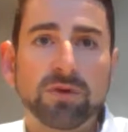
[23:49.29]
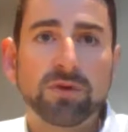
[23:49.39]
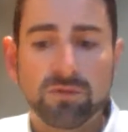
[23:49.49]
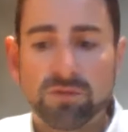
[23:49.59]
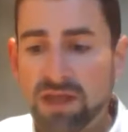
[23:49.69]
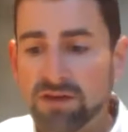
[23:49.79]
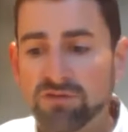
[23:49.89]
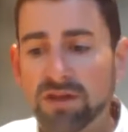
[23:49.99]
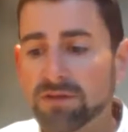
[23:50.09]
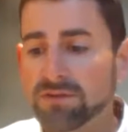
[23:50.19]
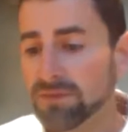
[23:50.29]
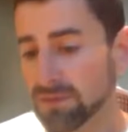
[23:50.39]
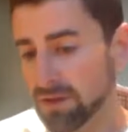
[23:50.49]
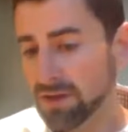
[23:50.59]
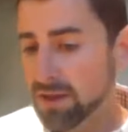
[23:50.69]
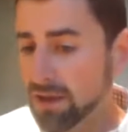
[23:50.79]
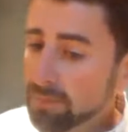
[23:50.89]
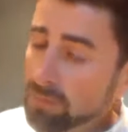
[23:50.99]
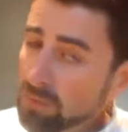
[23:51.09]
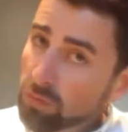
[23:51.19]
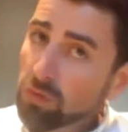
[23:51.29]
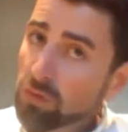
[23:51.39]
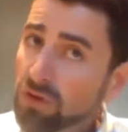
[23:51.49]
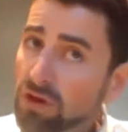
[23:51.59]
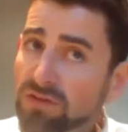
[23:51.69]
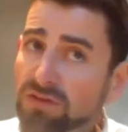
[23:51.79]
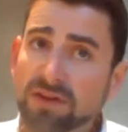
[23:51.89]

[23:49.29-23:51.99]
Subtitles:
large windows, beautiful kitchens,